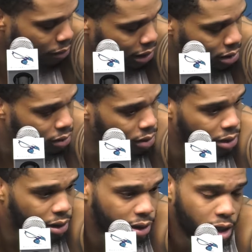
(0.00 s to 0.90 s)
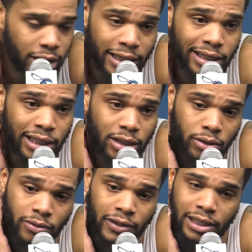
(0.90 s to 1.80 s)
We turn that 10
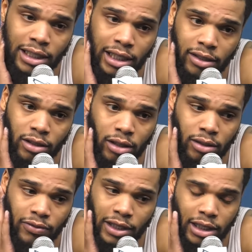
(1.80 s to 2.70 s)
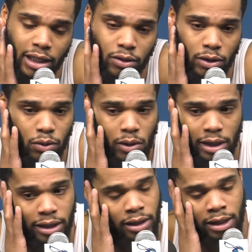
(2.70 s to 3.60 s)
to a 15, turn 15 to a
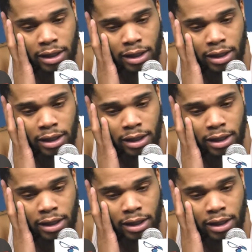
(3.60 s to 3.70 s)
20.